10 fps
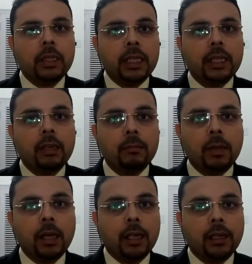money
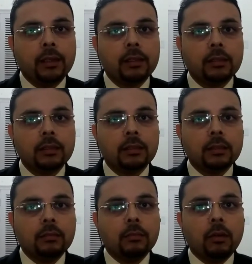can buy,
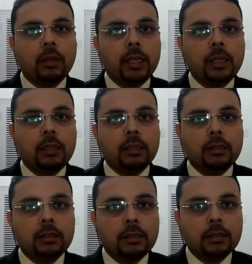
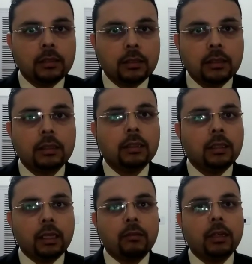body
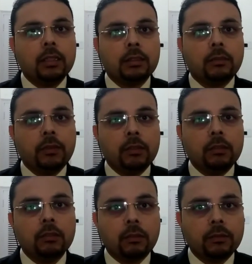requires
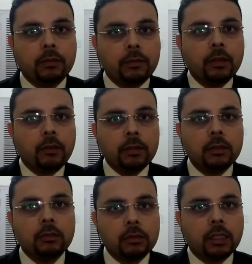few of
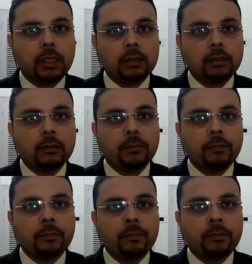those things.
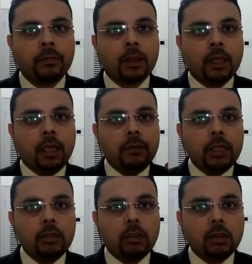And
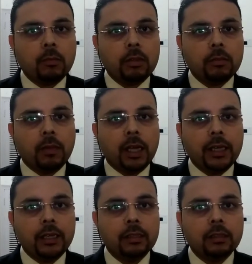when you talk about
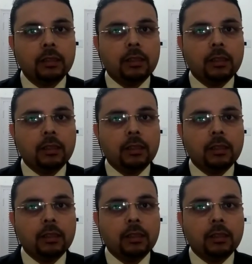mind